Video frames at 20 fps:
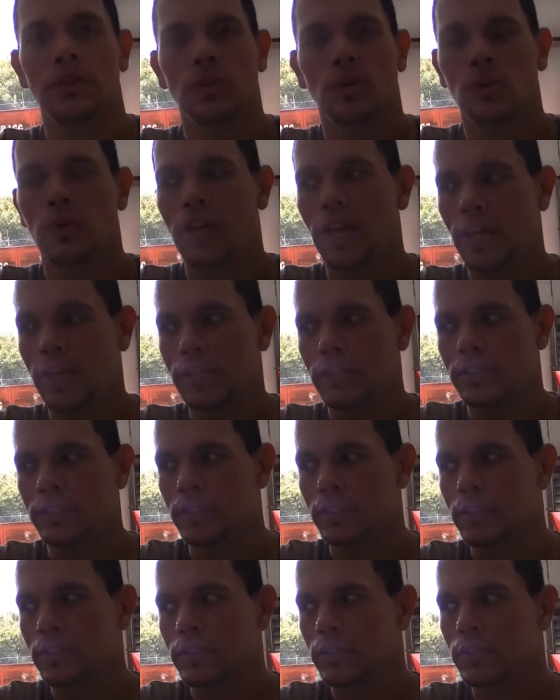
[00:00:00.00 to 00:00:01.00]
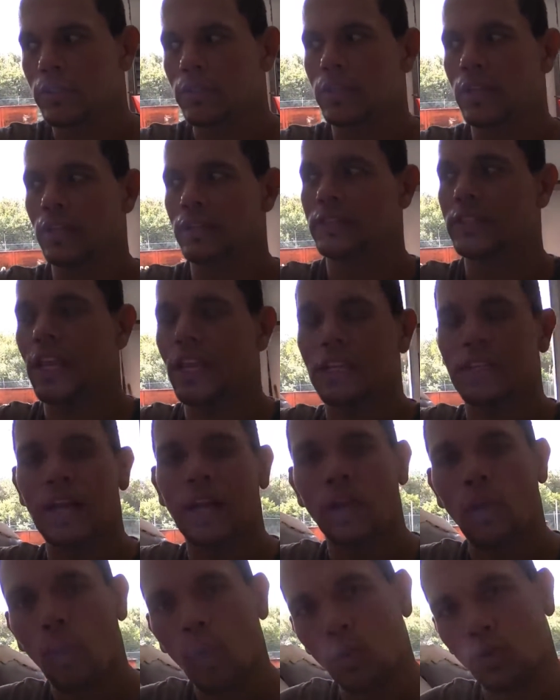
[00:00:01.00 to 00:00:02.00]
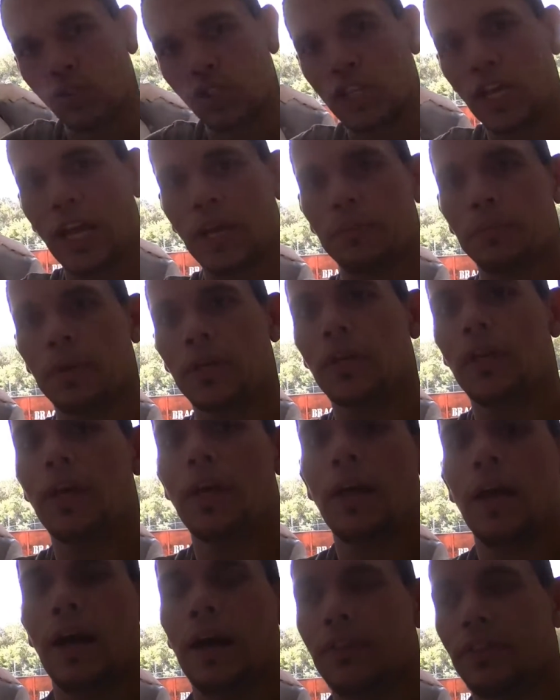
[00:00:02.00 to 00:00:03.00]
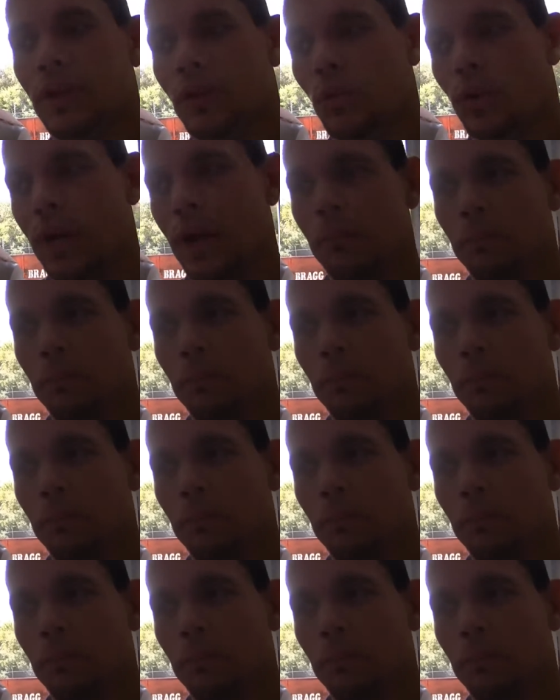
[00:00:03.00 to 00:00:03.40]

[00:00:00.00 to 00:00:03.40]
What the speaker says: you know, can take the whole shape, and then